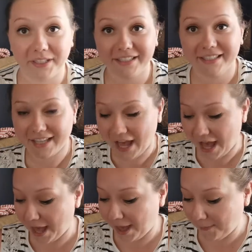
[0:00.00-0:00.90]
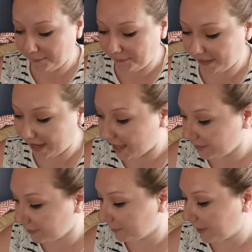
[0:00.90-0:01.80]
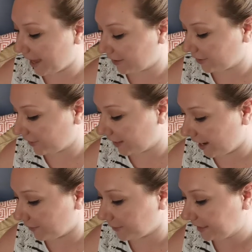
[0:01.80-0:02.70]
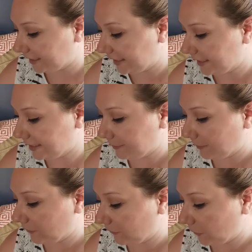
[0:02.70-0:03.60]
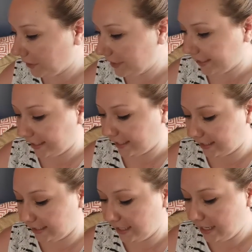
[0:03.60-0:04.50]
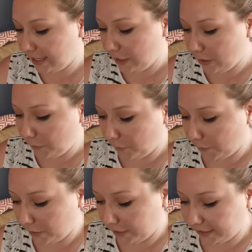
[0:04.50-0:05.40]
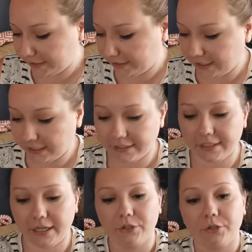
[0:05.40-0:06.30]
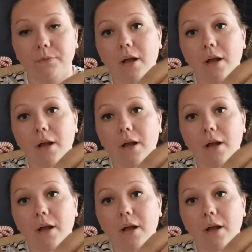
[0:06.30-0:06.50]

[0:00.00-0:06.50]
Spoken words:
release. The other pattern that I released before that was these nature